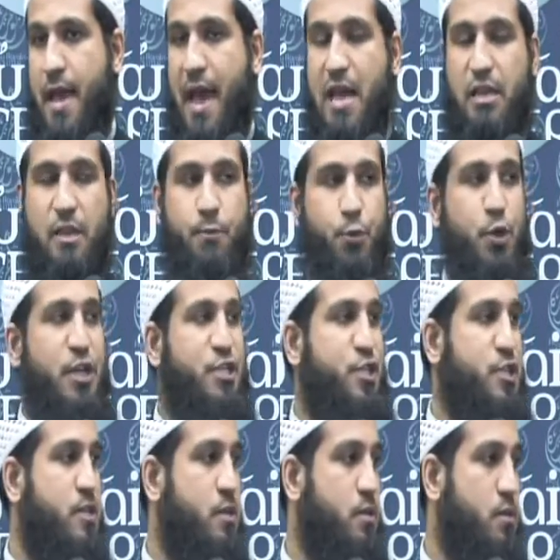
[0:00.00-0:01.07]
and he
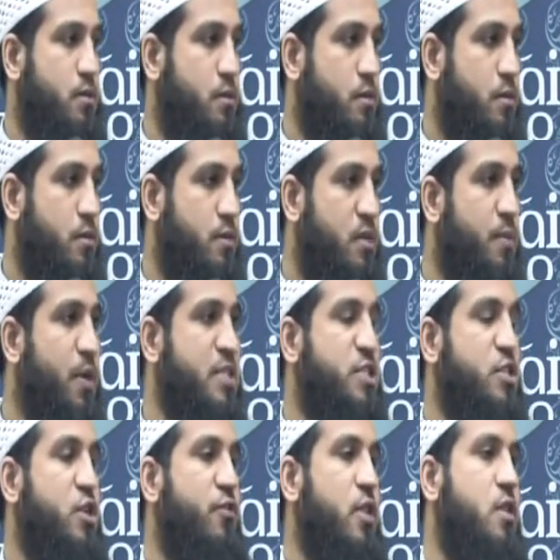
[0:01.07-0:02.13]
preached the
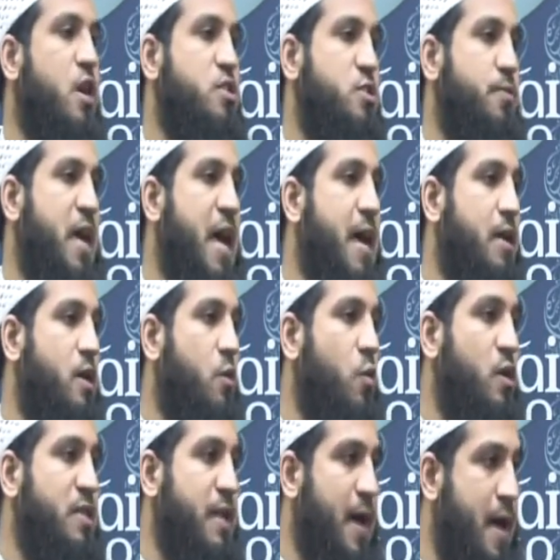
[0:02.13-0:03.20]
message of Allah subhanahu
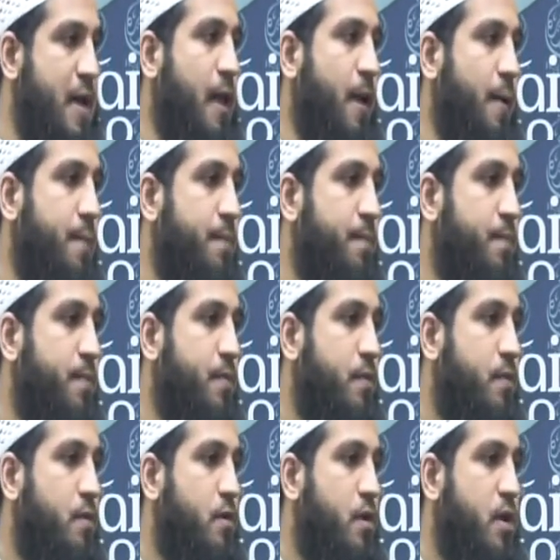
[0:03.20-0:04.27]
wa ta'ala,
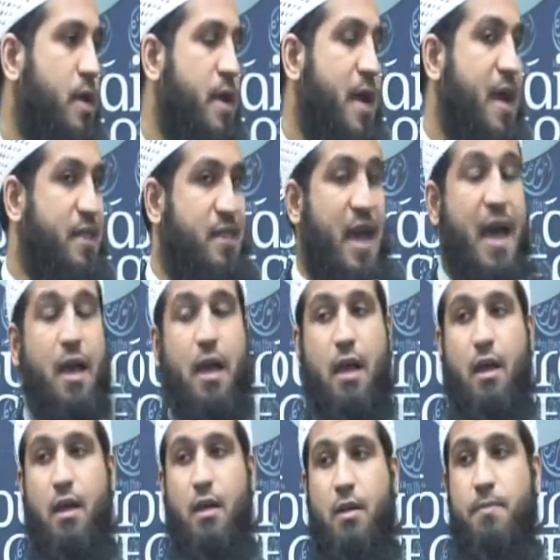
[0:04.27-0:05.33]
And that
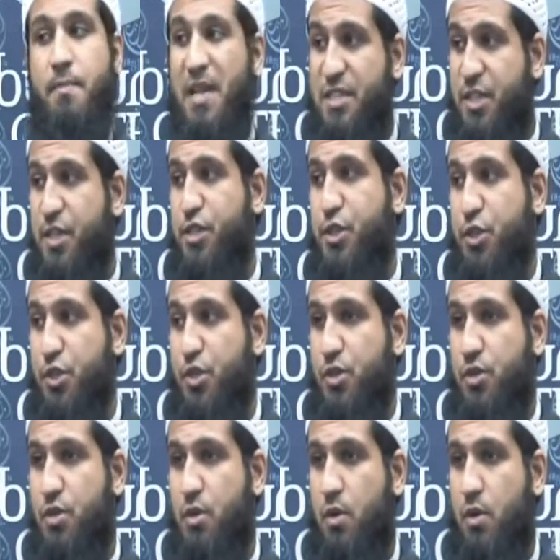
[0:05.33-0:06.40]
message
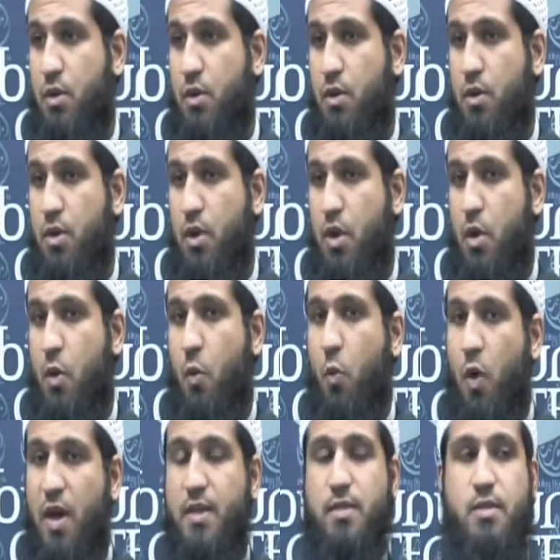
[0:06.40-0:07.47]

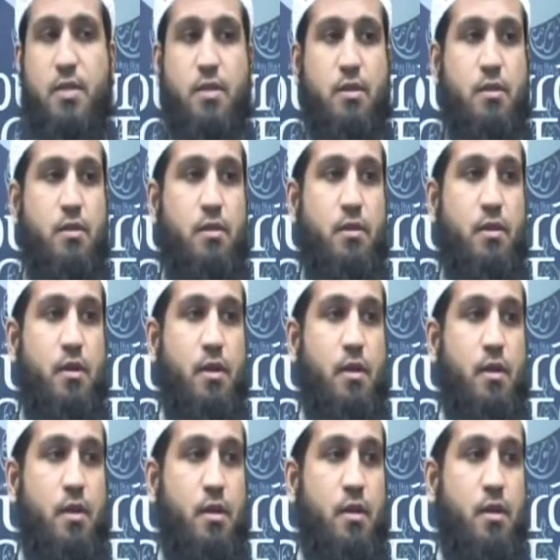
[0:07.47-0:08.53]
was
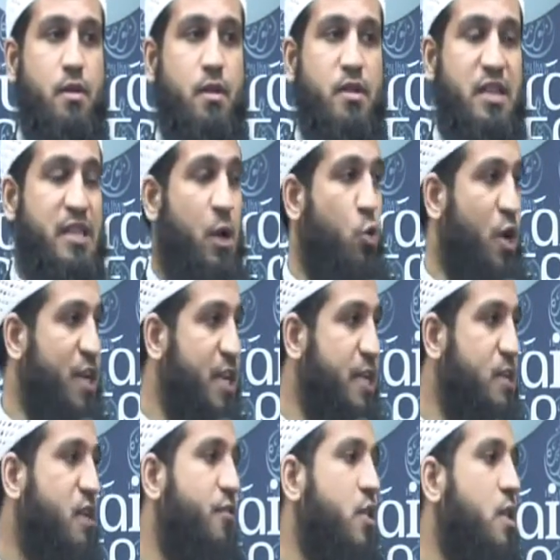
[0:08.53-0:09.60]
the
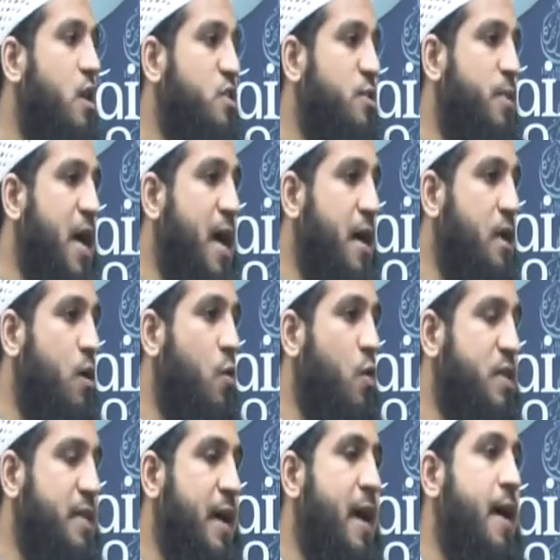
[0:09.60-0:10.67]
tawheed of Allah subhanahu
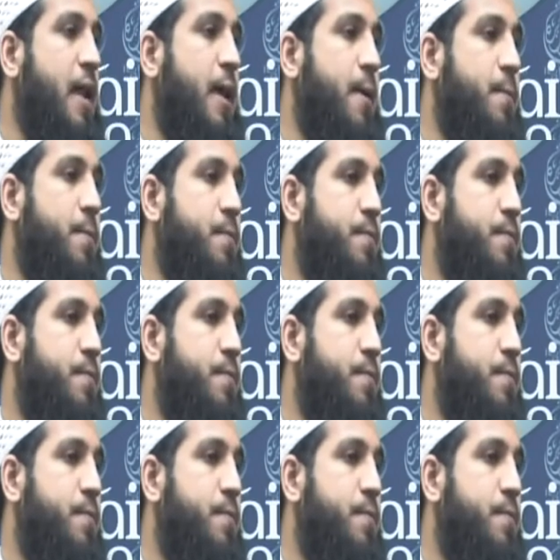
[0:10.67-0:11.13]
wa ta'ala.